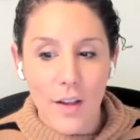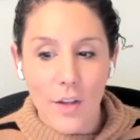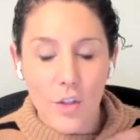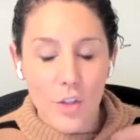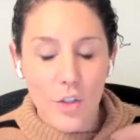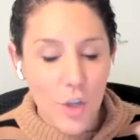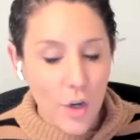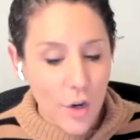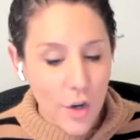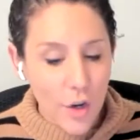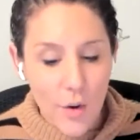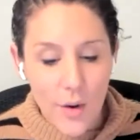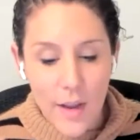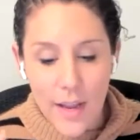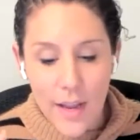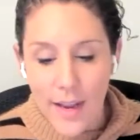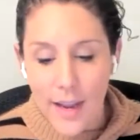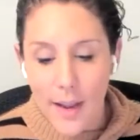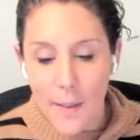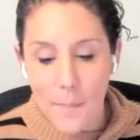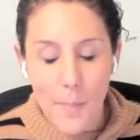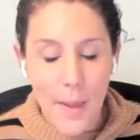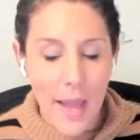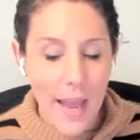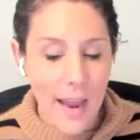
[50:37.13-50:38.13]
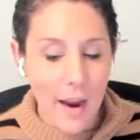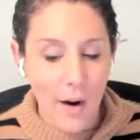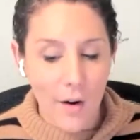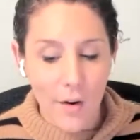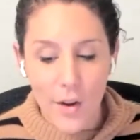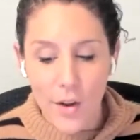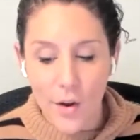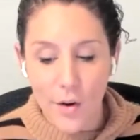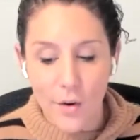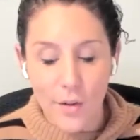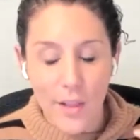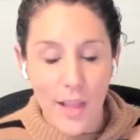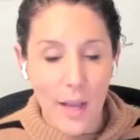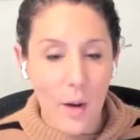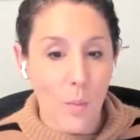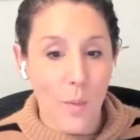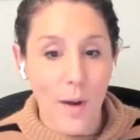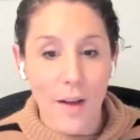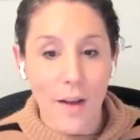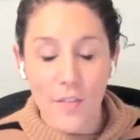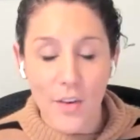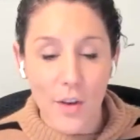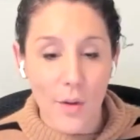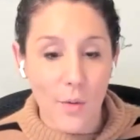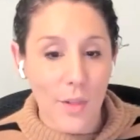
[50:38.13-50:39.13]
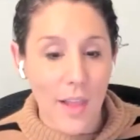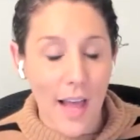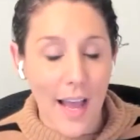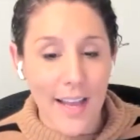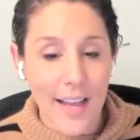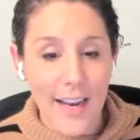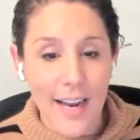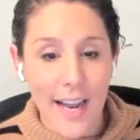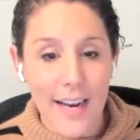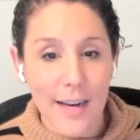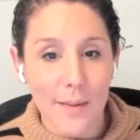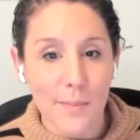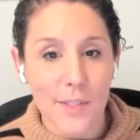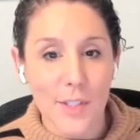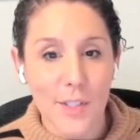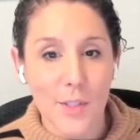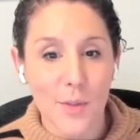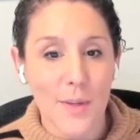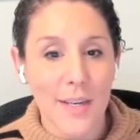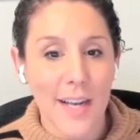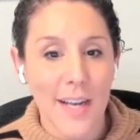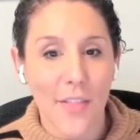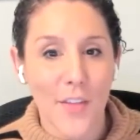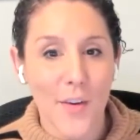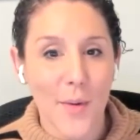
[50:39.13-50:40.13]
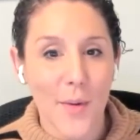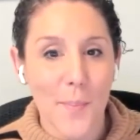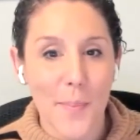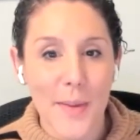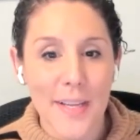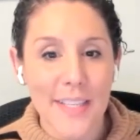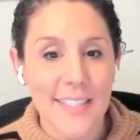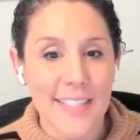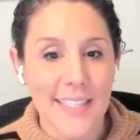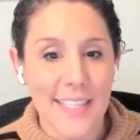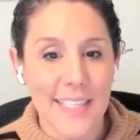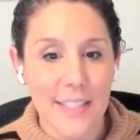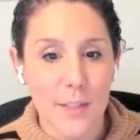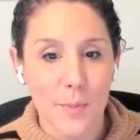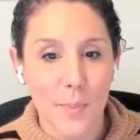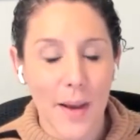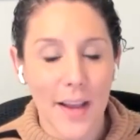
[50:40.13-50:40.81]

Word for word: sure, you can compare your like revenue line items to another business,